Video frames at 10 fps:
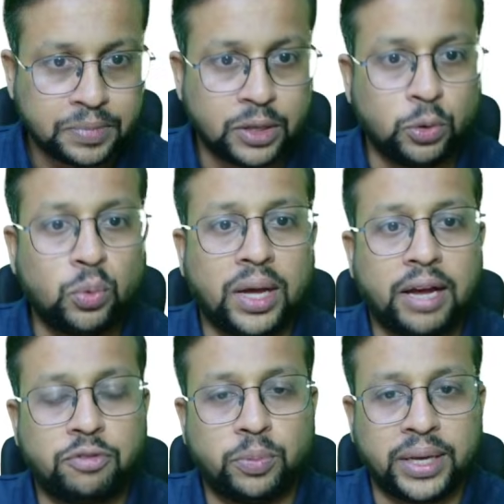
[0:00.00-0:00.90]
You
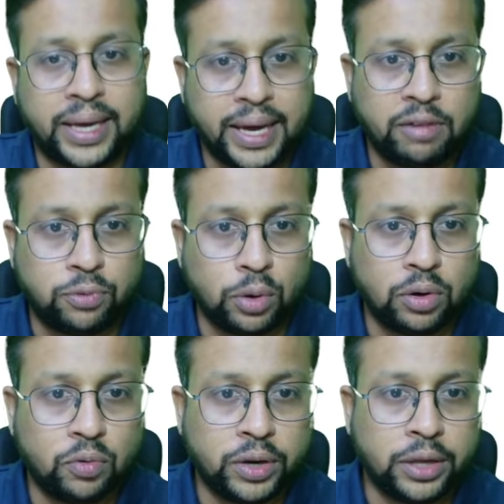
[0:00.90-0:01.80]
have to be careful
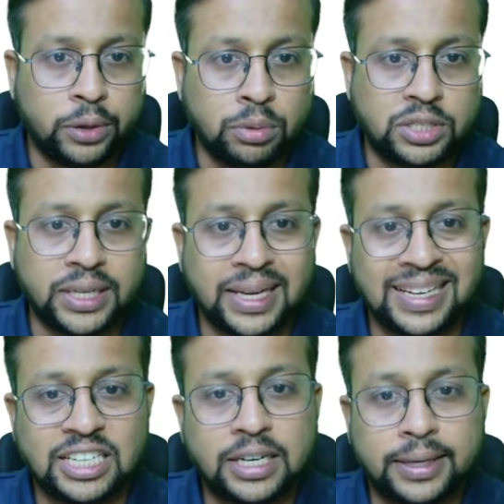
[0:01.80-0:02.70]
when you're using in
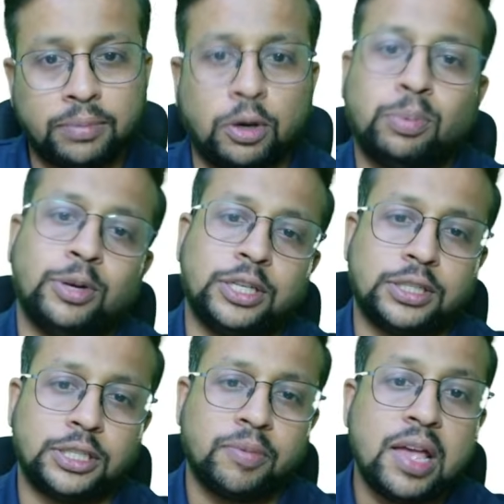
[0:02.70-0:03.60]
certain populations.